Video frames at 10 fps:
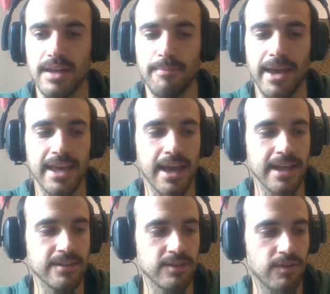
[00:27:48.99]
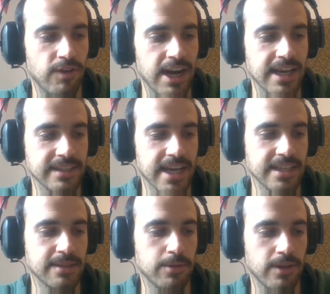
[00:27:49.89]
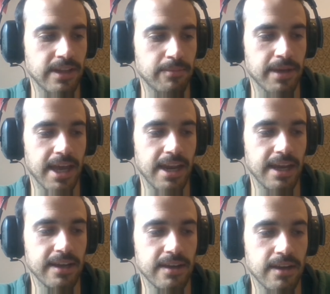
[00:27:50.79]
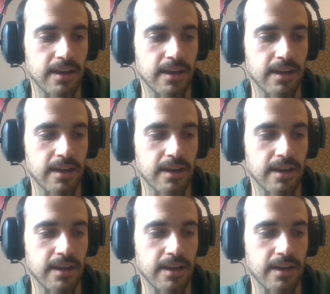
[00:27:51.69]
making it really accessible in the beginning,